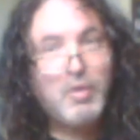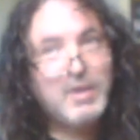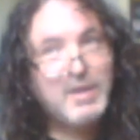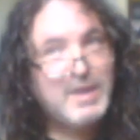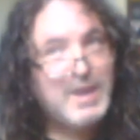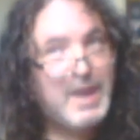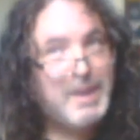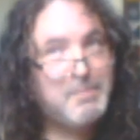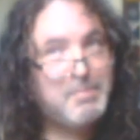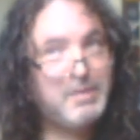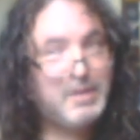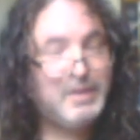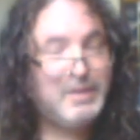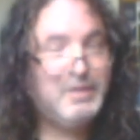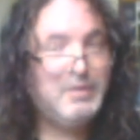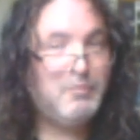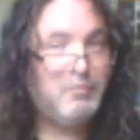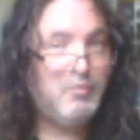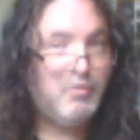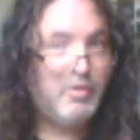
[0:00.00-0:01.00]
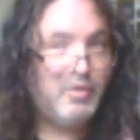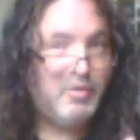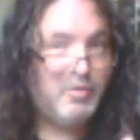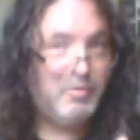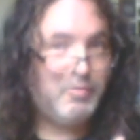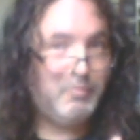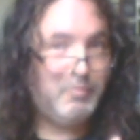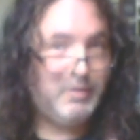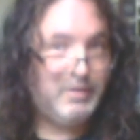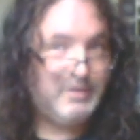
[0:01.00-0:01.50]
happening in the war,
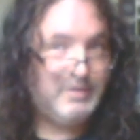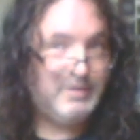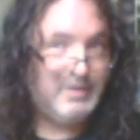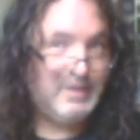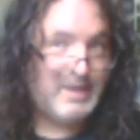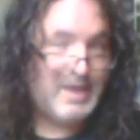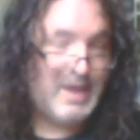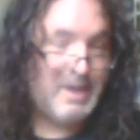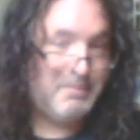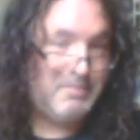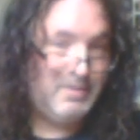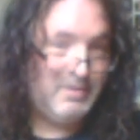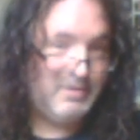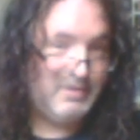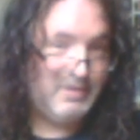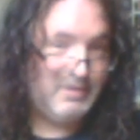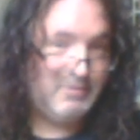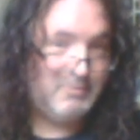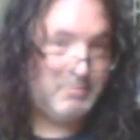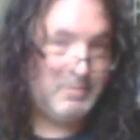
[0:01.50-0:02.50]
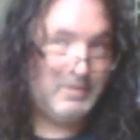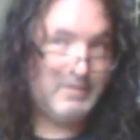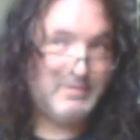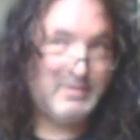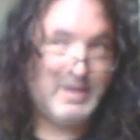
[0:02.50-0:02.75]
we'd see it happen on Deep Space Nine,